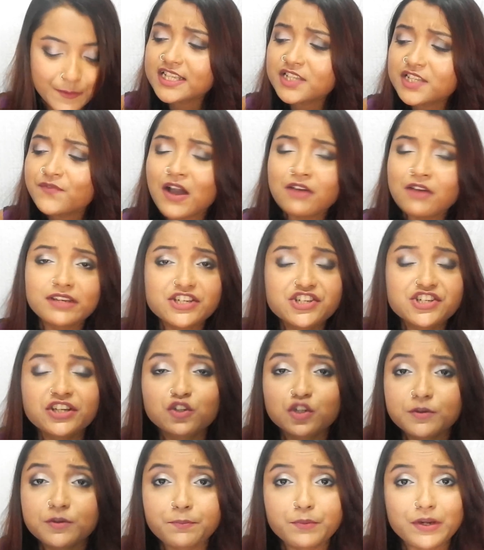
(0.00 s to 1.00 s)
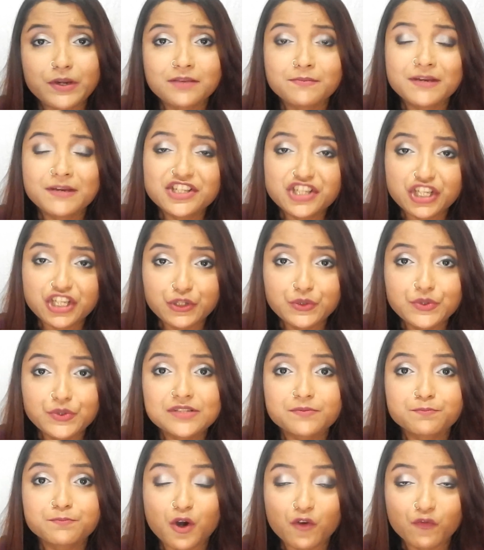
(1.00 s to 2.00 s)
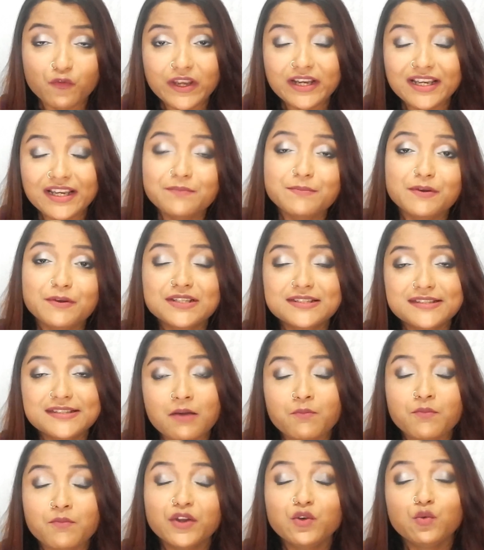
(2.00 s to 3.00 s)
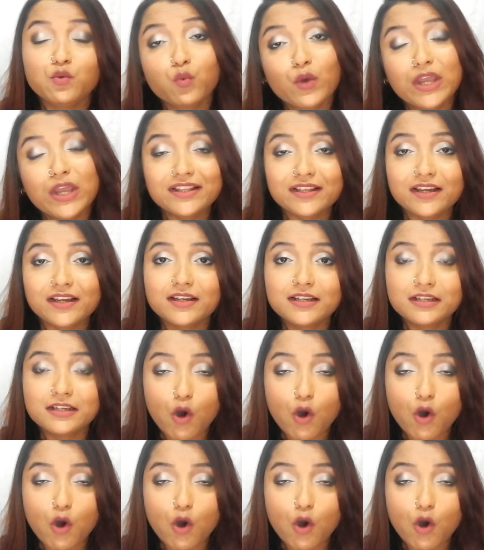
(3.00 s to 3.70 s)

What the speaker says: This foundation could be pretty much used perfectly with someone with